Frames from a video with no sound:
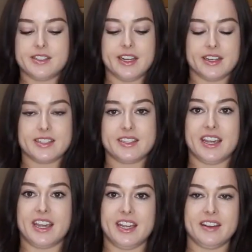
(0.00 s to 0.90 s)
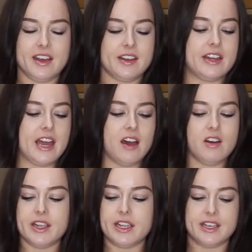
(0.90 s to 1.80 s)
16
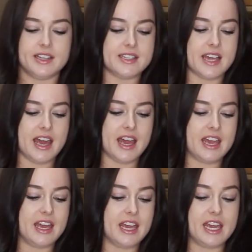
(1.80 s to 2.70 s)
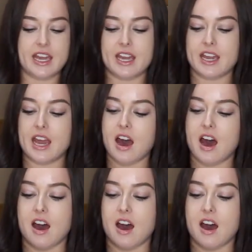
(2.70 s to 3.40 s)
now is a